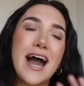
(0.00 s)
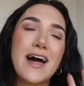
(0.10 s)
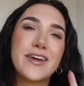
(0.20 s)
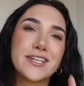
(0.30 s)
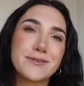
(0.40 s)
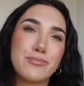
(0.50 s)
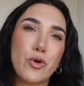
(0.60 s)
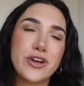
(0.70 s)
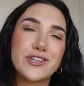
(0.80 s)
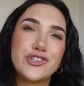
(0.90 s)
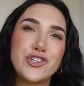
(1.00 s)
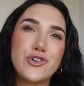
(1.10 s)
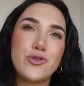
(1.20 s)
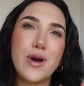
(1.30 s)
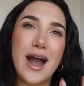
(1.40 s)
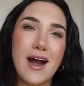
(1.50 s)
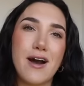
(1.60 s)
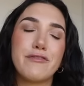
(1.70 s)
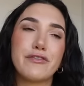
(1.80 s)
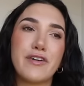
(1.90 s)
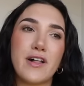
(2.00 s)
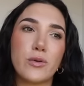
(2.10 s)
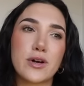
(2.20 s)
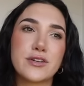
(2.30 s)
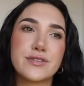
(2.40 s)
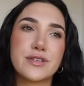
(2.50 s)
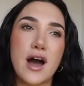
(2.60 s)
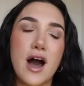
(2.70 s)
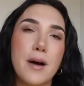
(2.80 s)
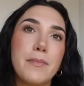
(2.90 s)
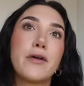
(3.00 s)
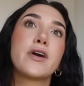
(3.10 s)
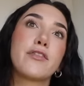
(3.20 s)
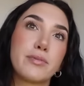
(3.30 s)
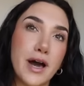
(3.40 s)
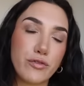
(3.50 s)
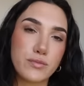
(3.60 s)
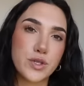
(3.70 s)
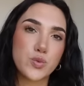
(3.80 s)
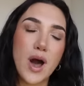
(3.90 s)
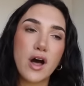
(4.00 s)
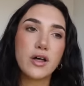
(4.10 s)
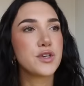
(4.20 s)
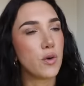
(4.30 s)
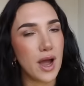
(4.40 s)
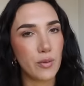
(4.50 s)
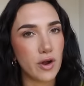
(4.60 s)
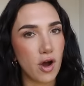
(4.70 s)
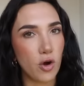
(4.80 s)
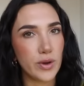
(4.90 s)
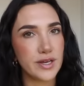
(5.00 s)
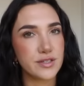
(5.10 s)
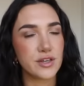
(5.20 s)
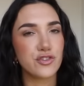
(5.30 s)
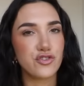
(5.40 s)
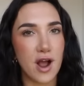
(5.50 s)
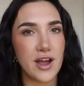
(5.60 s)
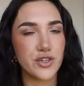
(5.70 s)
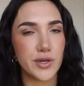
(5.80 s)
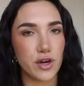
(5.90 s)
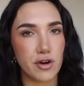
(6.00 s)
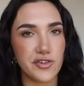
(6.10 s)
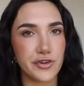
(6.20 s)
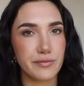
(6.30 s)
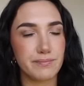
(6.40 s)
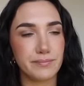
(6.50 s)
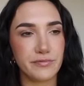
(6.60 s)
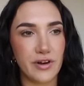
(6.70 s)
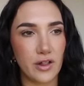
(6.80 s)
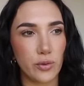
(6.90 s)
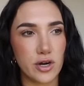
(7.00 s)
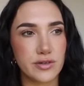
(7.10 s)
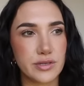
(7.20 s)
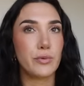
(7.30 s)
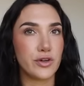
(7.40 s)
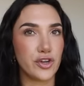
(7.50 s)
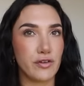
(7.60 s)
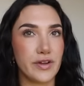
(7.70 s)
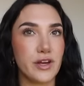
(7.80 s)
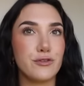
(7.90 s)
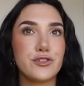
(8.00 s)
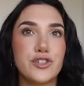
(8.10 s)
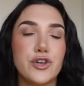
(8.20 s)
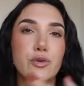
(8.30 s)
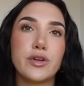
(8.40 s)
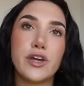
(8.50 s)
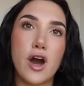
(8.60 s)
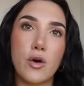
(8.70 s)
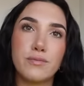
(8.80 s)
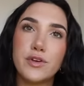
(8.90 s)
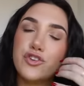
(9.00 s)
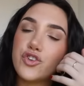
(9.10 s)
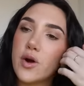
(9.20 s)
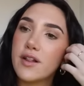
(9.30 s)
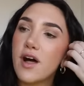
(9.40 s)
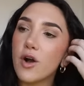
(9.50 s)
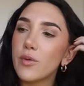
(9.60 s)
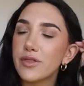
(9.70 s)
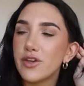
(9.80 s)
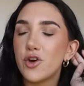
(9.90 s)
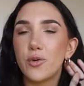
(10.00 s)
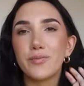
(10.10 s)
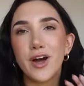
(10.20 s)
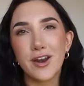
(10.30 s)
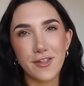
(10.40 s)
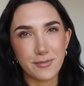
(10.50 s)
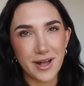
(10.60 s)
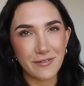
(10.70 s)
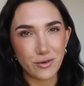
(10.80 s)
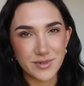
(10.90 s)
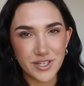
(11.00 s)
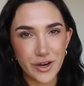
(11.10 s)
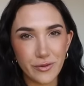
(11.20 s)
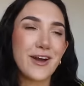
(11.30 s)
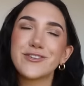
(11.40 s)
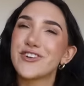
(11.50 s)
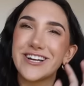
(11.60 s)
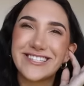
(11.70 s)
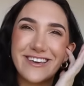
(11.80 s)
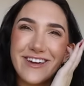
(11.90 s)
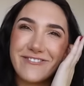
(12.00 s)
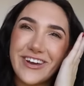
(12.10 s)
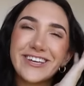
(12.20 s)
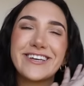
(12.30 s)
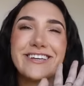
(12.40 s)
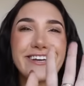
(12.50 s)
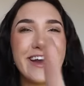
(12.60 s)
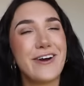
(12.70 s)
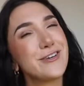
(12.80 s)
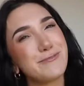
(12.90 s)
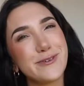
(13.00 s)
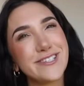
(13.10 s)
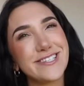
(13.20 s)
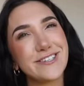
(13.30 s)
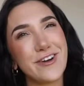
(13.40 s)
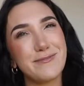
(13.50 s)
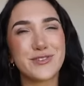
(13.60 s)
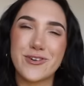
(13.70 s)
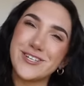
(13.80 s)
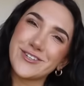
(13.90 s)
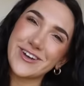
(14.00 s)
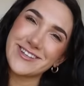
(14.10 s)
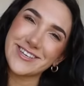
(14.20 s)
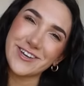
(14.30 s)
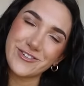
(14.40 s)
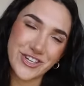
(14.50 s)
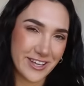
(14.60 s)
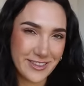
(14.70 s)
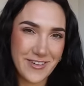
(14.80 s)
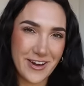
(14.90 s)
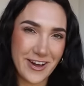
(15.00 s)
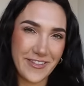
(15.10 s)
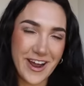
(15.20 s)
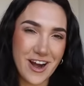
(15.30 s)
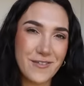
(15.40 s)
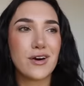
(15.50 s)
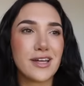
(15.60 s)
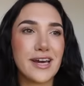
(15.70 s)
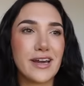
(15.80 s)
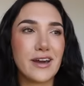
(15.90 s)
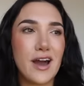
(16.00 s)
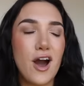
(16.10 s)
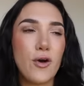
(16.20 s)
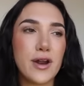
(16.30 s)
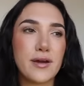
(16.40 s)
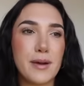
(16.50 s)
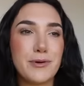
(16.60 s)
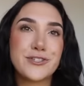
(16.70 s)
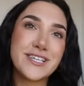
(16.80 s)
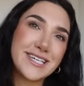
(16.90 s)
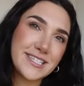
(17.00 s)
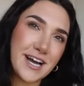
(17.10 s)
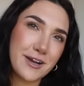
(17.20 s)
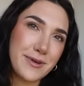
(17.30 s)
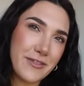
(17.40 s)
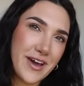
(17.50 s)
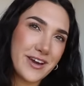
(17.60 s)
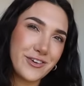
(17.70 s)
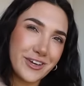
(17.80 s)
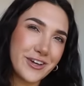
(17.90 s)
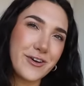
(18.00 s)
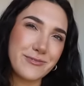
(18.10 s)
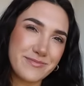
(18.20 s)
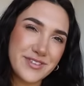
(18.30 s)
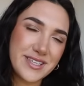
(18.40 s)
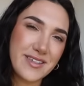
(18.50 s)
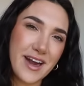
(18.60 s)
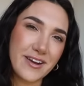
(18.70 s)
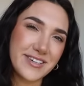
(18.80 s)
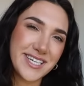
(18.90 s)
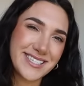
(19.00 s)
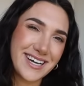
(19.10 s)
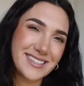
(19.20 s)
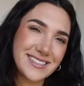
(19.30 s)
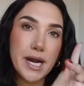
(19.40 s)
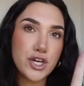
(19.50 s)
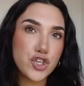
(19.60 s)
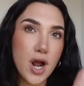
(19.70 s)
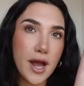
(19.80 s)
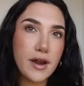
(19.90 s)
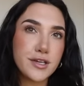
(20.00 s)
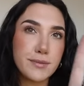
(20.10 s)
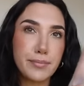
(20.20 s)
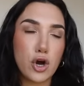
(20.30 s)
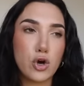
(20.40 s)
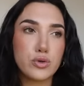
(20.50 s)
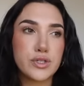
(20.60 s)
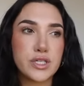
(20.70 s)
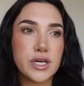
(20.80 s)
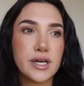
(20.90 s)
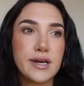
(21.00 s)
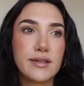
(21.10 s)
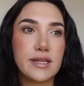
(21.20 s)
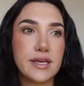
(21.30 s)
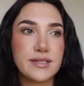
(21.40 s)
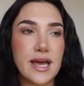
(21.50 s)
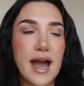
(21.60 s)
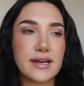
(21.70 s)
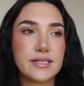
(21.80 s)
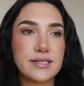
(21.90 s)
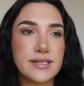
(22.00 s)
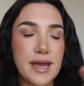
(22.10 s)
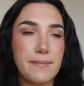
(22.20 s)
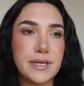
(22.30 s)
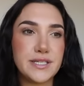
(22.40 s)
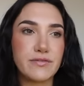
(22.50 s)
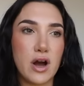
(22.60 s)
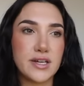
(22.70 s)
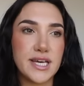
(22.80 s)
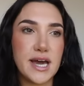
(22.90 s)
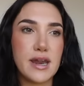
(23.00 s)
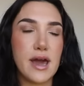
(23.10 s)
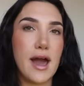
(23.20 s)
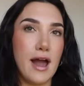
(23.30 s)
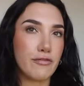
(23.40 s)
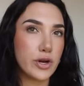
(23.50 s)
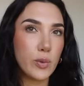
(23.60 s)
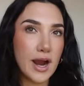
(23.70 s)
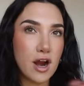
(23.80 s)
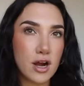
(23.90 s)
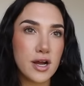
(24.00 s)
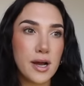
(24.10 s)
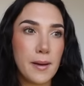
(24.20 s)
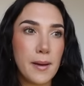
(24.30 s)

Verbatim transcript: I think it's important to have followers um, on the other platforms as well. So I would always try to encourage your followers watching your videos to, you know, join along with you on other platforms too. I always try to say that. I'm like, I always post Instagram stories. You guys can go check them out on there. Or like, oh, and I, I, posted a TikTok about that. You can go see that on TikTok. But I try not to post the exact same piece of content everywhere